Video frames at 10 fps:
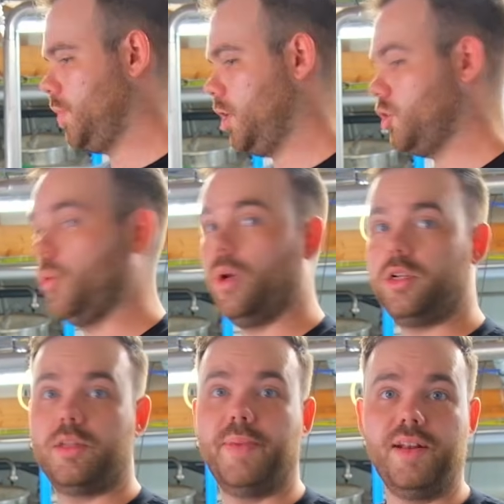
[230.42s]
So what
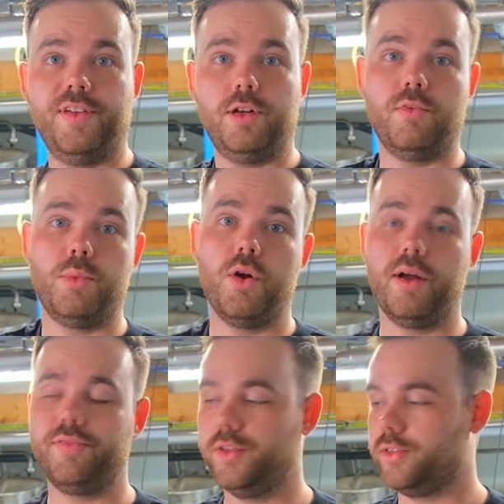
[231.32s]
is the benefit of a Mura
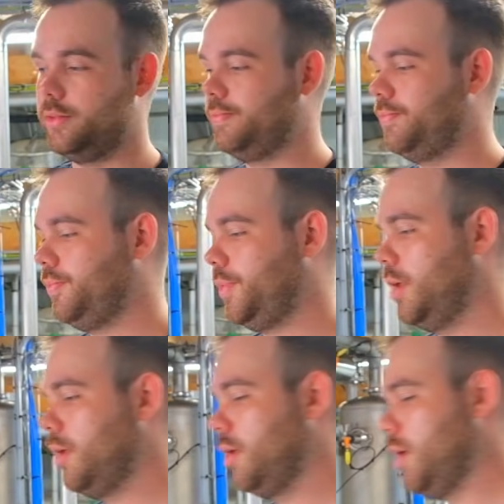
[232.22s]
filter?
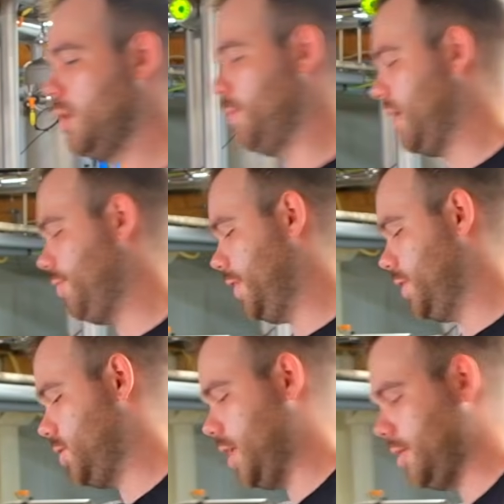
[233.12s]
The benefit
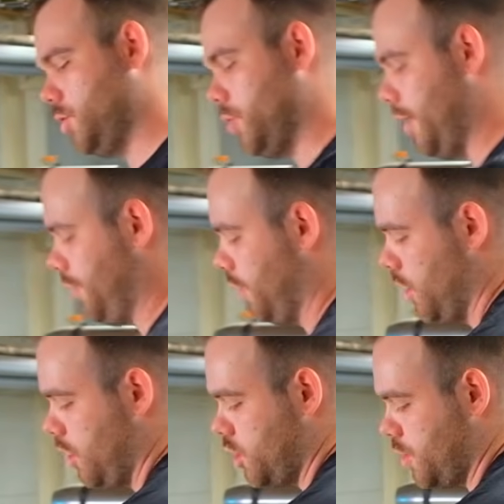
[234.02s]
is that you have
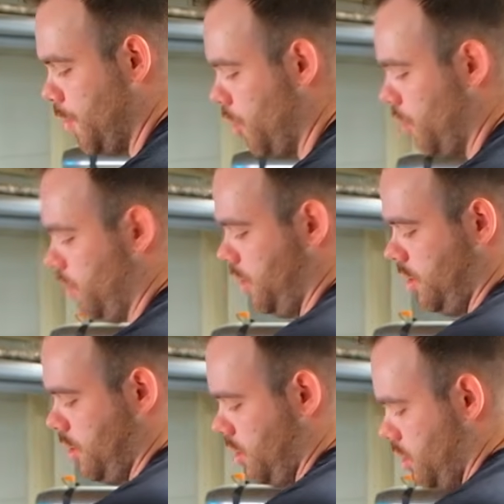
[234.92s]
small
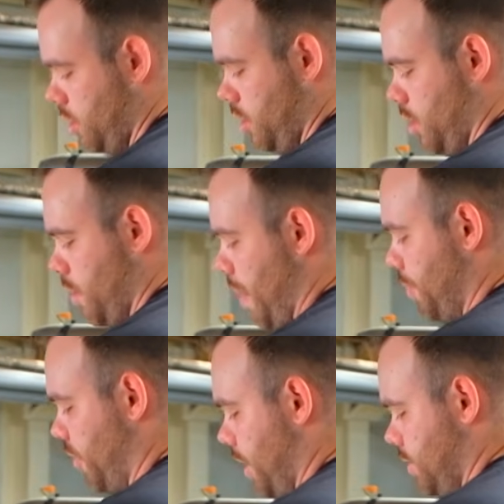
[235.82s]

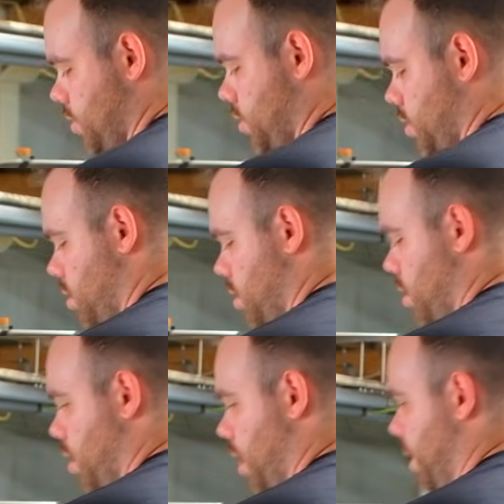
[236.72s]
membranes,
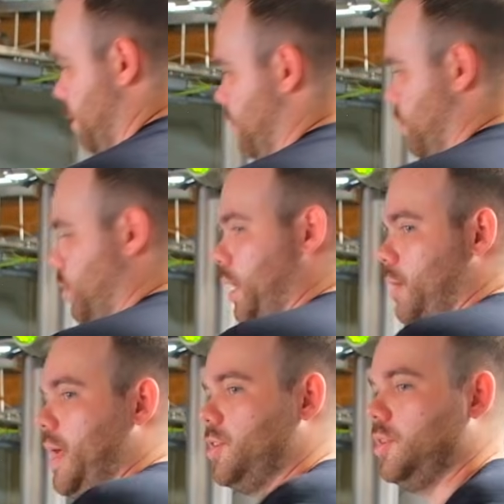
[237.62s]
and you can
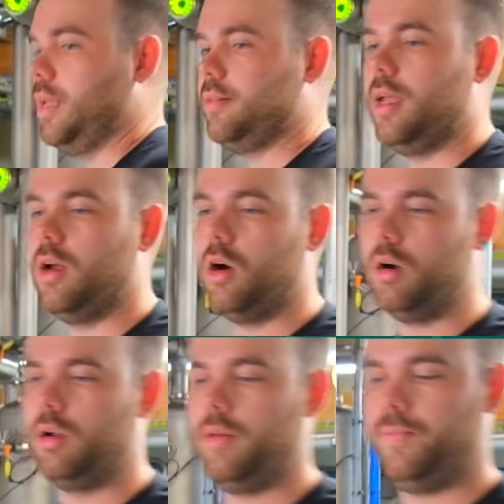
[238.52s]
imagine that they are
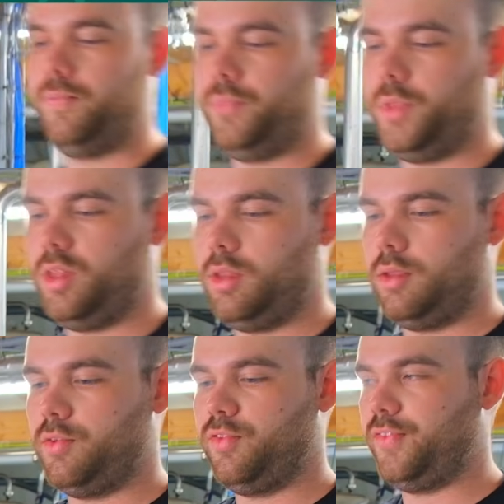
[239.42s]

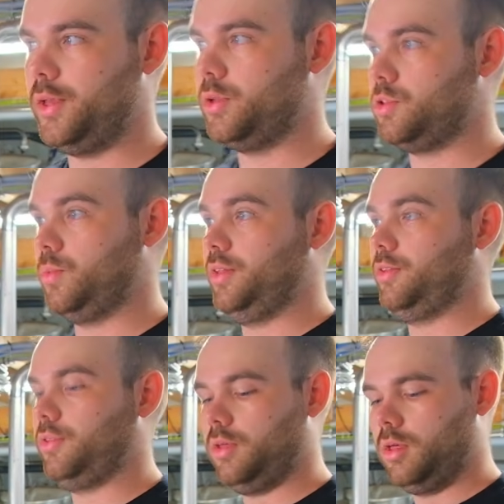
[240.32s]
filled with
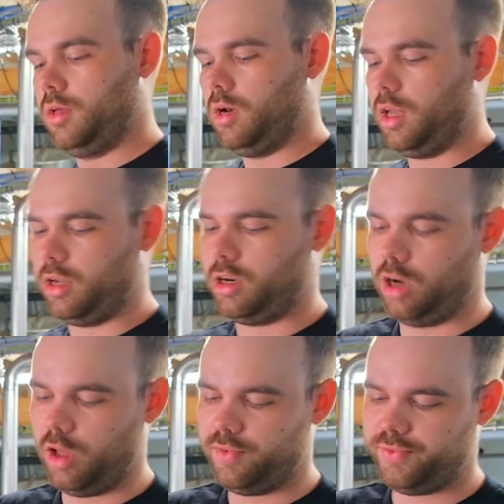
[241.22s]
like a
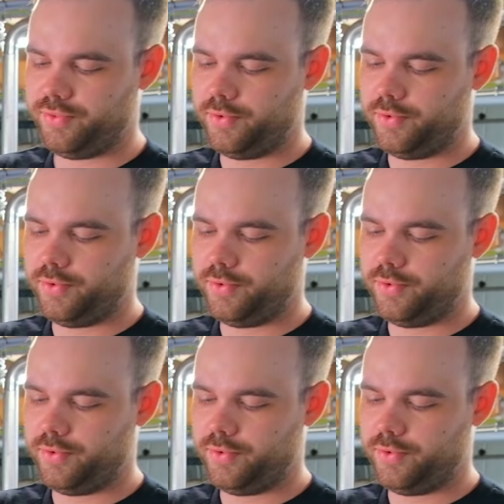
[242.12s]
cloth.